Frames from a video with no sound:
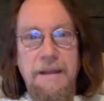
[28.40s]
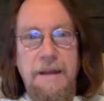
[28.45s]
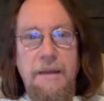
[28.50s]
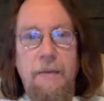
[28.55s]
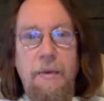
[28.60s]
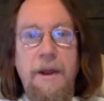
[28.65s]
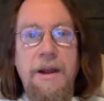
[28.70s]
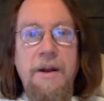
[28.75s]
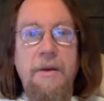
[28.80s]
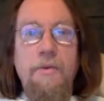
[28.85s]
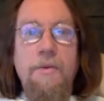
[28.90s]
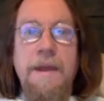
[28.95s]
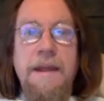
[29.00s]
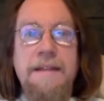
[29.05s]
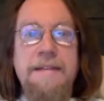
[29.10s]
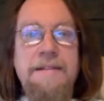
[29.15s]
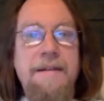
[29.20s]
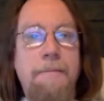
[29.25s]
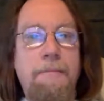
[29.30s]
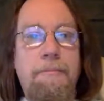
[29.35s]
We're going to read
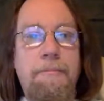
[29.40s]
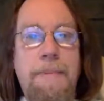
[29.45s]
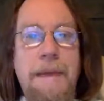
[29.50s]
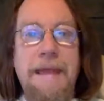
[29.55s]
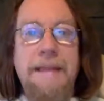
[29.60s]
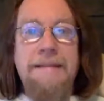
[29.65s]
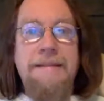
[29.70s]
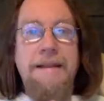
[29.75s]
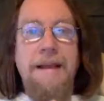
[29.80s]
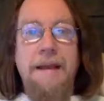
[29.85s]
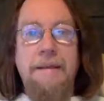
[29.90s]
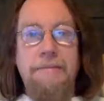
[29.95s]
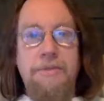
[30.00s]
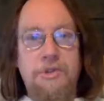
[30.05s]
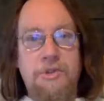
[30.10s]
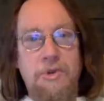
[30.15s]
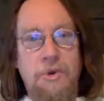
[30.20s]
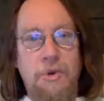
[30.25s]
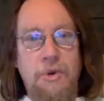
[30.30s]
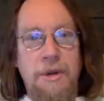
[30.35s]
some bedtime
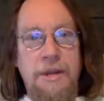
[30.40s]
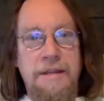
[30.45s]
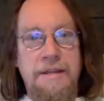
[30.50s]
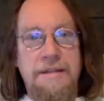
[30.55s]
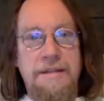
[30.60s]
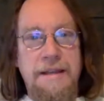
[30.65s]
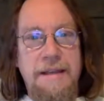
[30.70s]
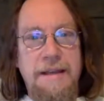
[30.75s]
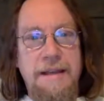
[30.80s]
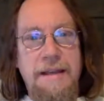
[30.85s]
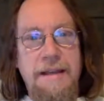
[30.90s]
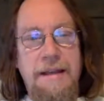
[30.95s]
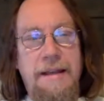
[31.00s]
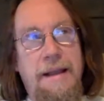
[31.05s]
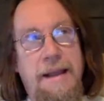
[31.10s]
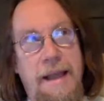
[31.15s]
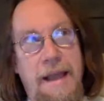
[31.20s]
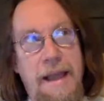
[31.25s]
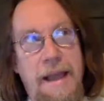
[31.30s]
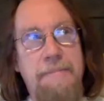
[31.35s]
stories,
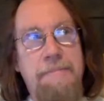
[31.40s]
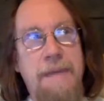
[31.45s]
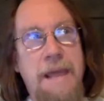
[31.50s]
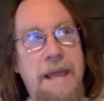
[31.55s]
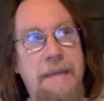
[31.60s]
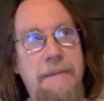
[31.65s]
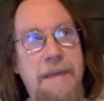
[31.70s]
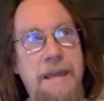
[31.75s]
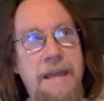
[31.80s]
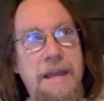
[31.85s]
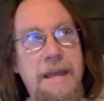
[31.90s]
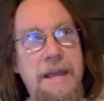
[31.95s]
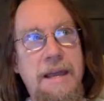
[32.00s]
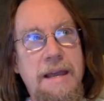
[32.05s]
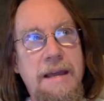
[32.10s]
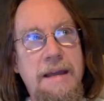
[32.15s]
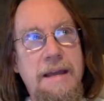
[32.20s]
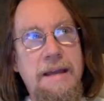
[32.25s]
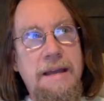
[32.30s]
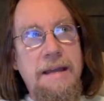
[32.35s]
and maybe
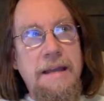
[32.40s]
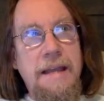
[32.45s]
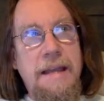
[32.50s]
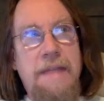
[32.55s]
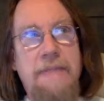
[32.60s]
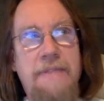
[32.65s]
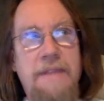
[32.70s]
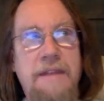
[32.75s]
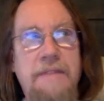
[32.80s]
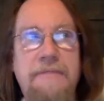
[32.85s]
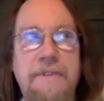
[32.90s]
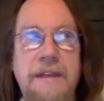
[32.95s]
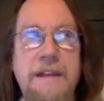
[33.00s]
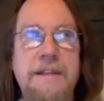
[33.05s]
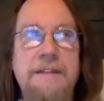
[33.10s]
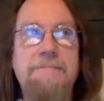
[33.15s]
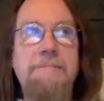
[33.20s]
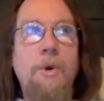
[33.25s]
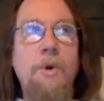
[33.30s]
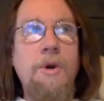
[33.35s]
even if it
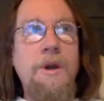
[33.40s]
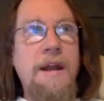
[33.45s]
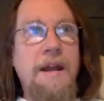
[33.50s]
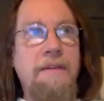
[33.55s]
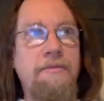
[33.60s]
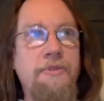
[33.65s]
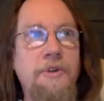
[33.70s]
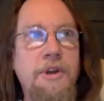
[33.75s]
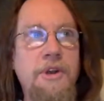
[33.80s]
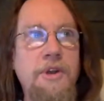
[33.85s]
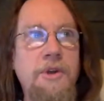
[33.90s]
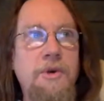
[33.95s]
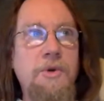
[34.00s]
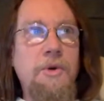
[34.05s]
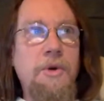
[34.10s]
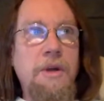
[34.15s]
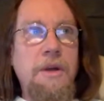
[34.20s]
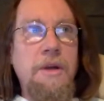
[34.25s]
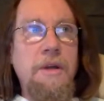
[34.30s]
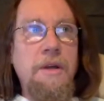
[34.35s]
is morning for you,
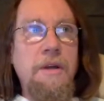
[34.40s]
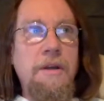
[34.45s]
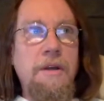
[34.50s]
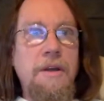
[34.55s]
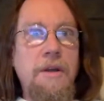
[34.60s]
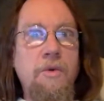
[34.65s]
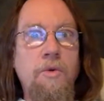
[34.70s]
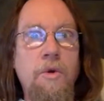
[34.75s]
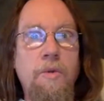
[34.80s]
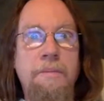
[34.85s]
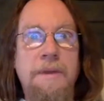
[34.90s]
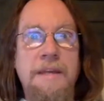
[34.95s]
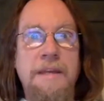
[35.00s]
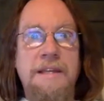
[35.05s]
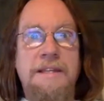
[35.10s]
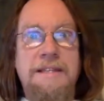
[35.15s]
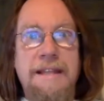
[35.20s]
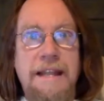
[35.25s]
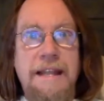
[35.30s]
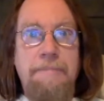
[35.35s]
you will be
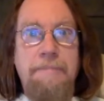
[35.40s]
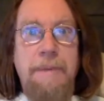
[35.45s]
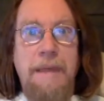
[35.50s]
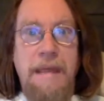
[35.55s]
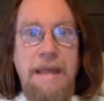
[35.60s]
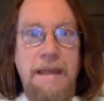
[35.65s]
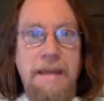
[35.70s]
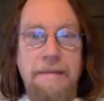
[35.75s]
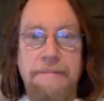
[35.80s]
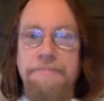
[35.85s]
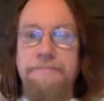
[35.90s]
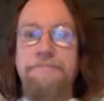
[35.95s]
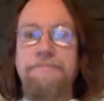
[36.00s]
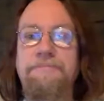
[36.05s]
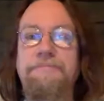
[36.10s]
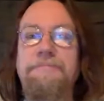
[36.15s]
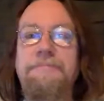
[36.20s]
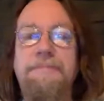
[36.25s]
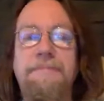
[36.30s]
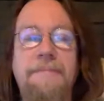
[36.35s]
sleepy.
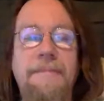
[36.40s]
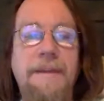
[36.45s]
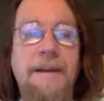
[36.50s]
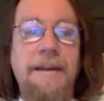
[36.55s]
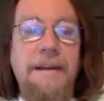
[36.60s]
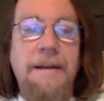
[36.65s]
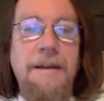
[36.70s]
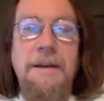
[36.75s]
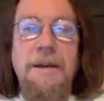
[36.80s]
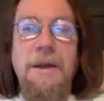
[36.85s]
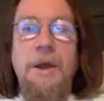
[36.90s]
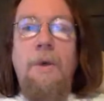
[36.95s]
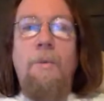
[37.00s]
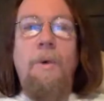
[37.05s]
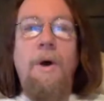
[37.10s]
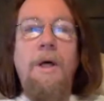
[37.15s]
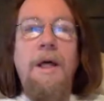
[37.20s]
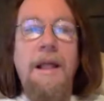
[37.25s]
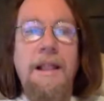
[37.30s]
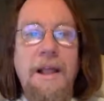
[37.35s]
Well,
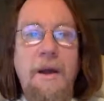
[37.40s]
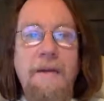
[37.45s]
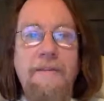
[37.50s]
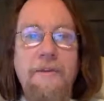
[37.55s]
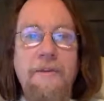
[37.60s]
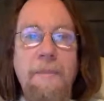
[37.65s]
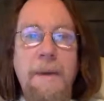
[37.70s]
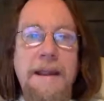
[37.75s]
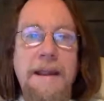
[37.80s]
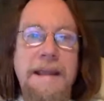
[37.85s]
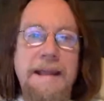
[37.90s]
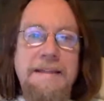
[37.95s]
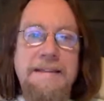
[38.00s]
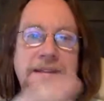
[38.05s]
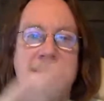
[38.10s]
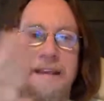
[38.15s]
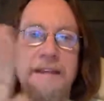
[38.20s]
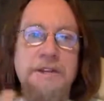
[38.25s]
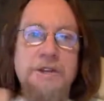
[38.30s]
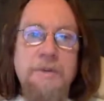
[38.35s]
hello, everybody. It's
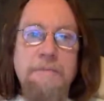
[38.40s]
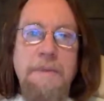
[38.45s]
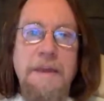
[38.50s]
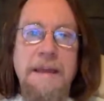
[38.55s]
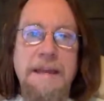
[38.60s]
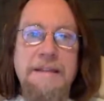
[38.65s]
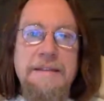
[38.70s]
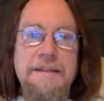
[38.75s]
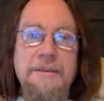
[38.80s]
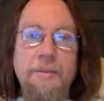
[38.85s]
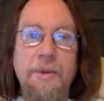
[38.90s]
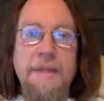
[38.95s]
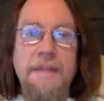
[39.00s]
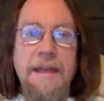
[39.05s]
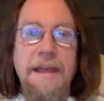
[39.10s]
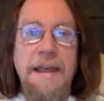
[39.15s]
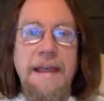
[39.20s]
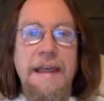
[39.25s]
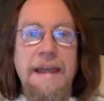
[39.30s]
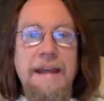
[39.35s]
Teacher Pete with
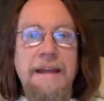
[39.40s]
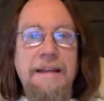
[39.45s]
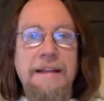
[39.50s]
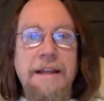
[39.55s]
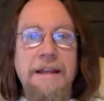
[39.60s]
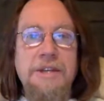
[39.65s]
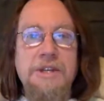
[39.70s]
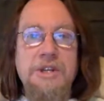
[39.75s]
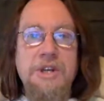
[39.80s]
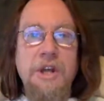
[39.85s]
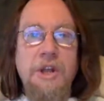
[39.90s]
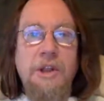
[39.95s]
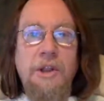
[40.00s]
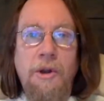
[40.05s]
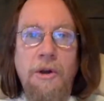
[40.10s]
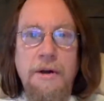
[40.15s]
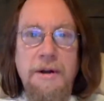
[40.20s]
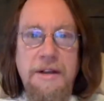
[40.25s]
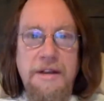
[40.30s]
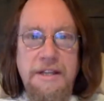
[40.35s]
English
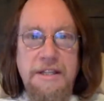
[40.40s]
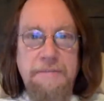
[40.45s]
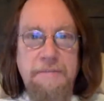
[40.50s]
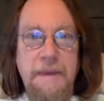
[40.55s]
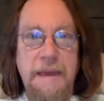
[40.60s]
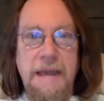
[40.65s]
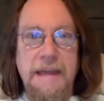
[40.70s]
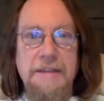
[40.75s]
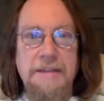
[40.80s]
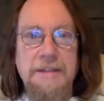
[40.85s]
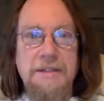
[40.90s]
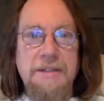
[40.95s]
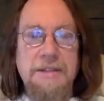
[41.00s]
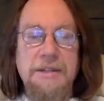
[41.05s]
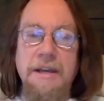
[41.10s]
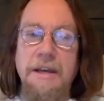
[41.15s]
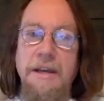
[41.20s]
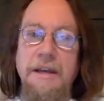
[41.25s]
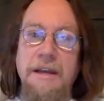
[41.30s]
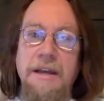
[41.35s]
Learning Space.
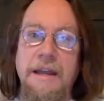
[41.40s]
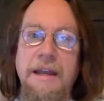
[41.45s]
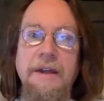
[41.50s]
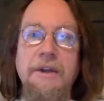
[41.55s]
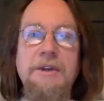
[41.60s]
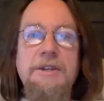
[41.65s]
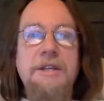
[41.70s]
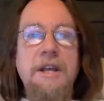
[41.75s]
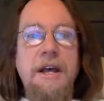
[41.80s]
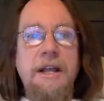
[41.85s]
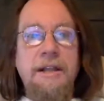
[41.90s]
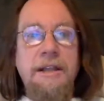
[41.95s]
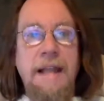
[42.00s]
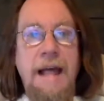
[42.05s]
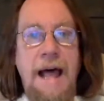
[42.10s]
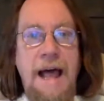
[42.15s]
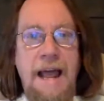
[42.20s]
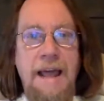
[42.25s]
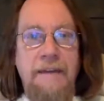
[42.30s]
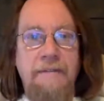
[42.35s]
Here's a
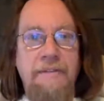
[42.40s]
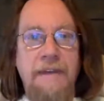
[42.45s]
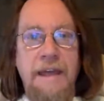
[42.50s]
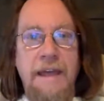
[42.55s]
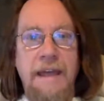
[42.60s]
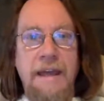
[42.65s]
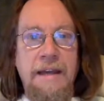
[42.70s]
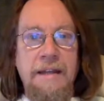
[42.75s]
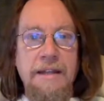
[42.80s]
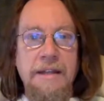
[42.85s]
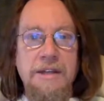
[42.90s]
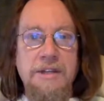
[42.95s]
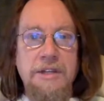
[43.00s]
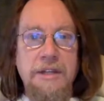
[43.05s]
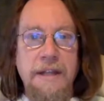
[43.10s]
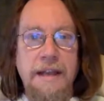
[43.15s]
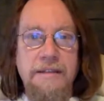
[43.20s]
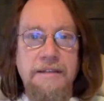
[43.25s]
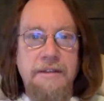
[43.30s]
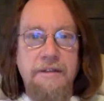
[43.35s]
live English
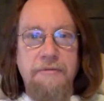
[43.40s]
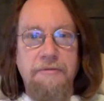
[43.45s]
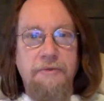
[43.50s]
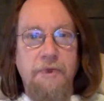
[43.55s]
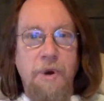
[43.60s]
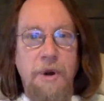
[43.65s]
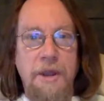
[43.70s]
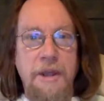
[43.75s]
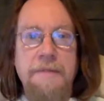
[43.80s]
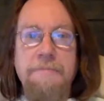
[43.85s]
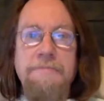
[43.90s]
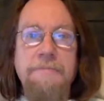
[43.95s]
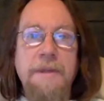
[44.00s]
lesson for you.